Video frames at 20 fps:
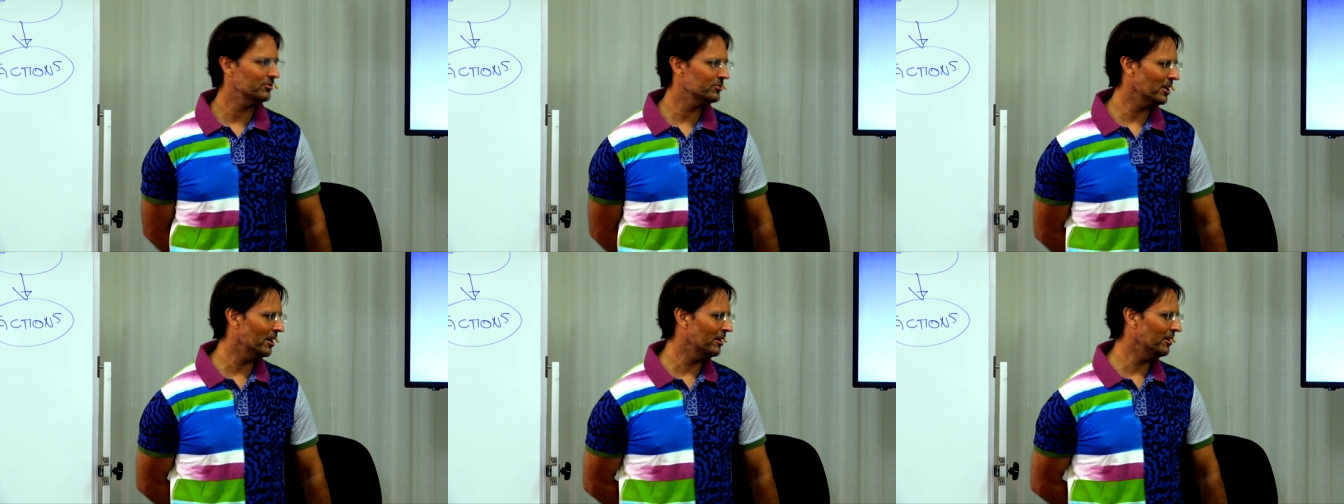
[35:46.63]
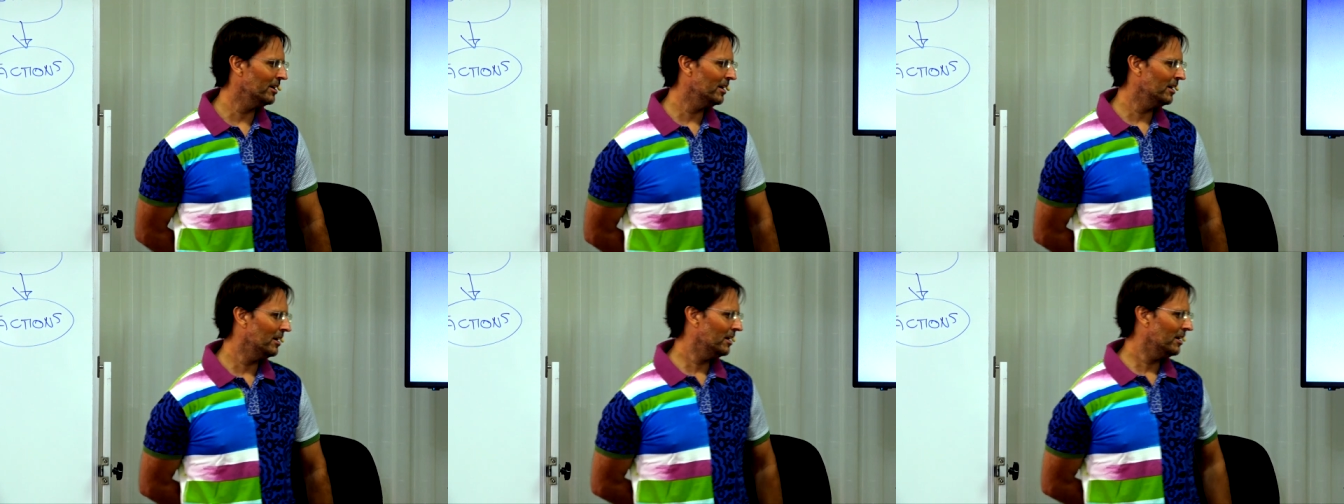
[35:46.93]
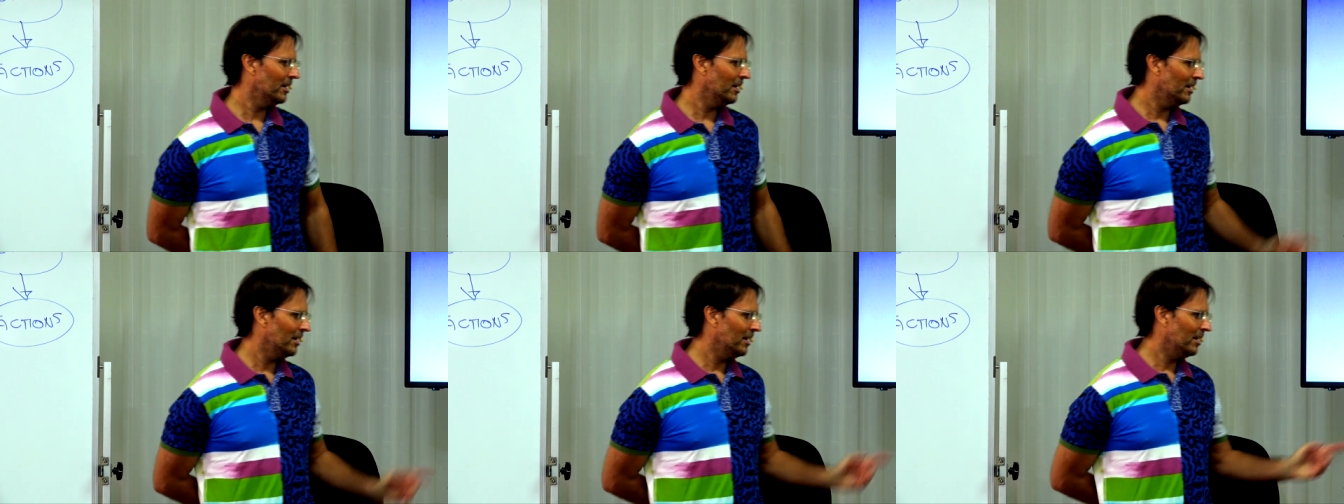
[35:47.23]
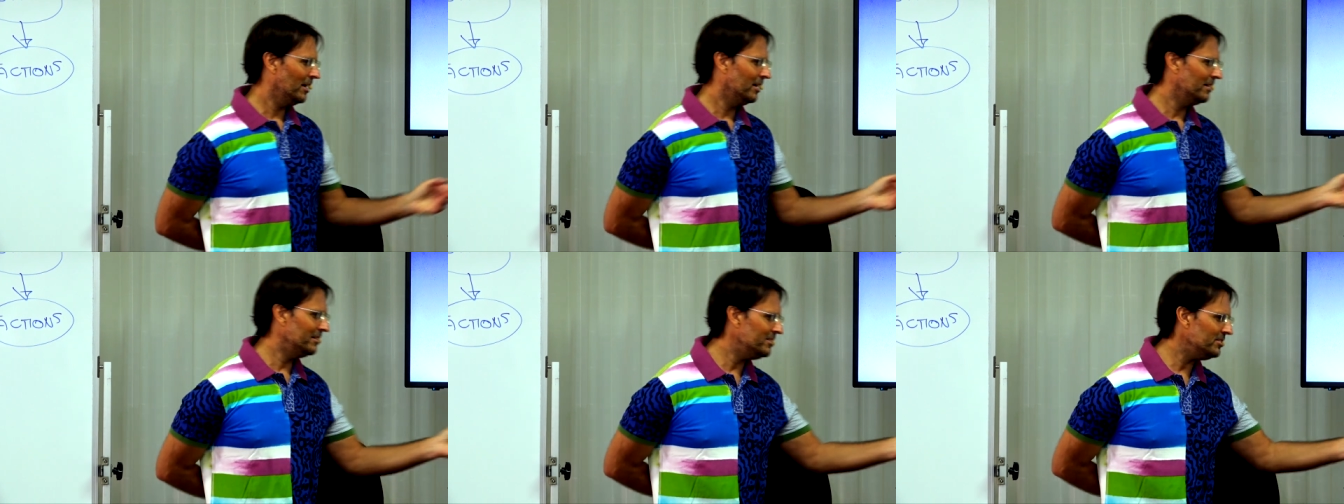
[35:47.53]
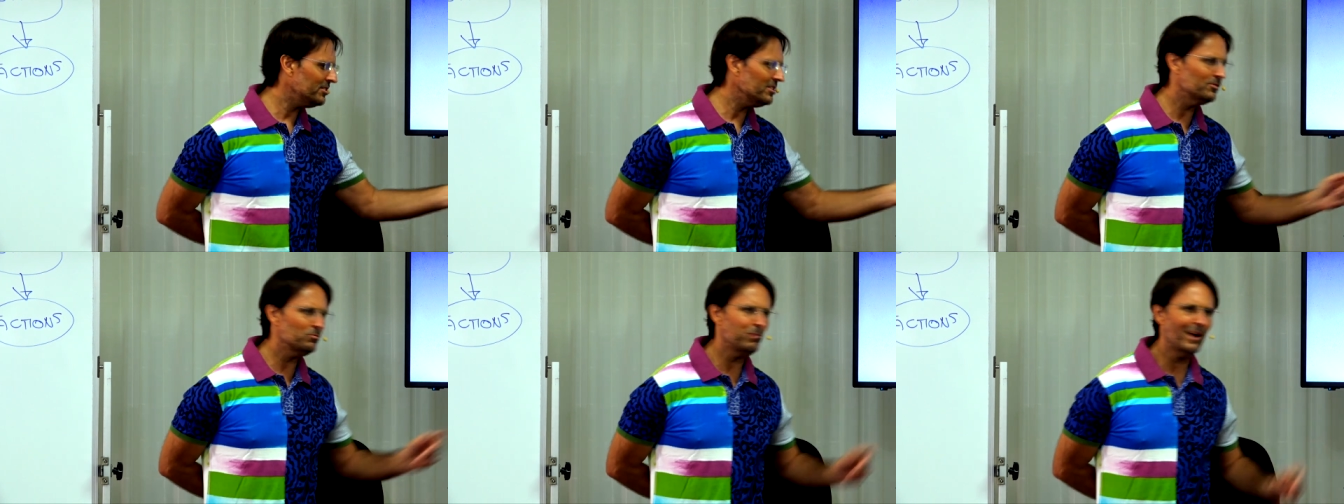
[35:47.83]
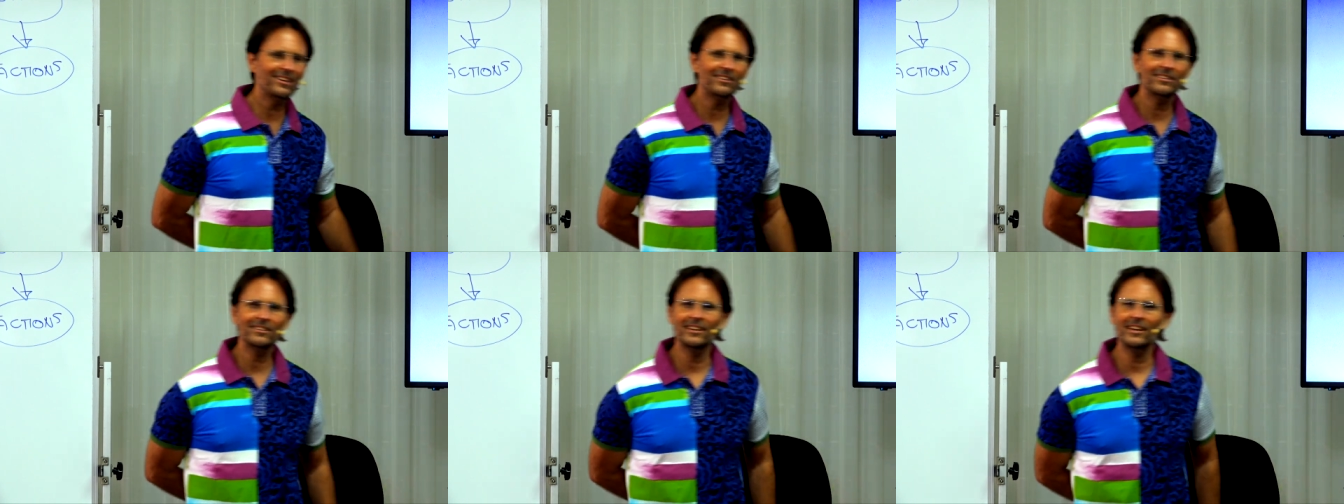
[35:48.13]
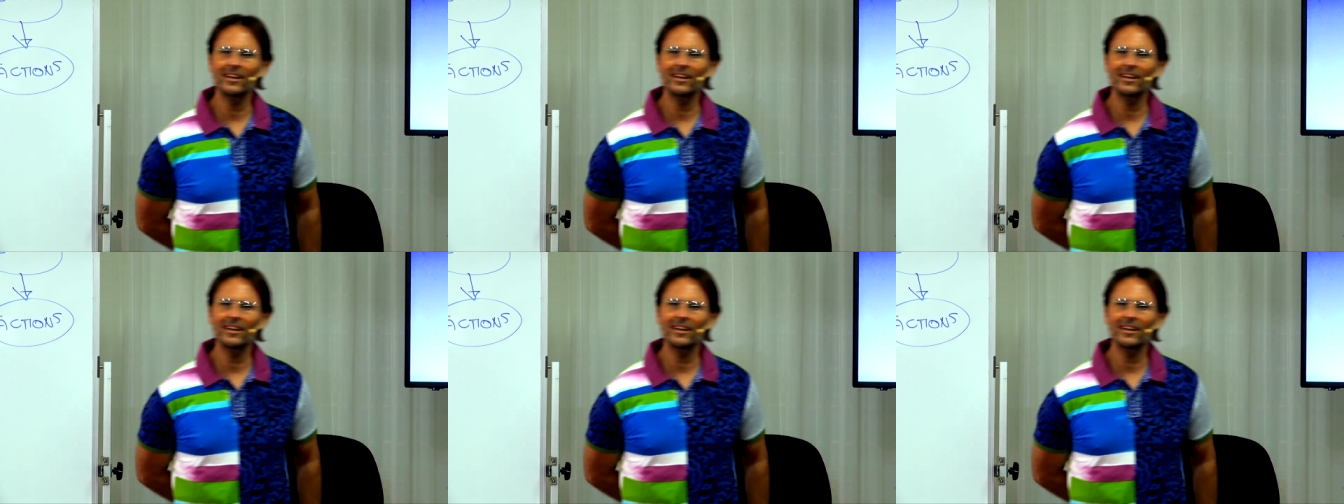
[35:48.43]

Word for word: So this is one